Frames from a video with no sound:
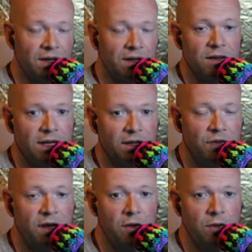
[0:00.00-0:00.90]
If you didn't like
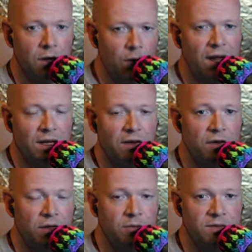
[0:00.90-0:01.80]
the video, go ahead,
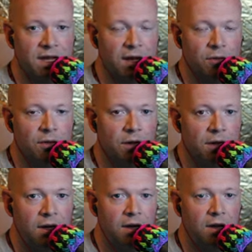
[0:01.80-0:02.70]
give it a thumbs down
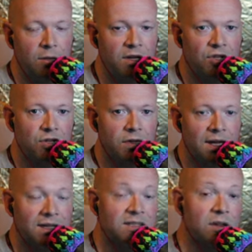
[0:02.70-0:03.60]
and I'll make sure
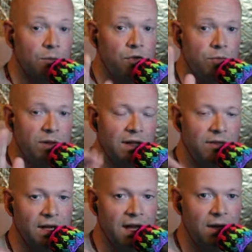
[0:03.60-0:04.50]
the next time you
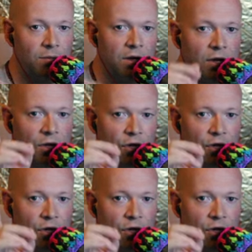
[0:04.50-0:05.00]
play the game,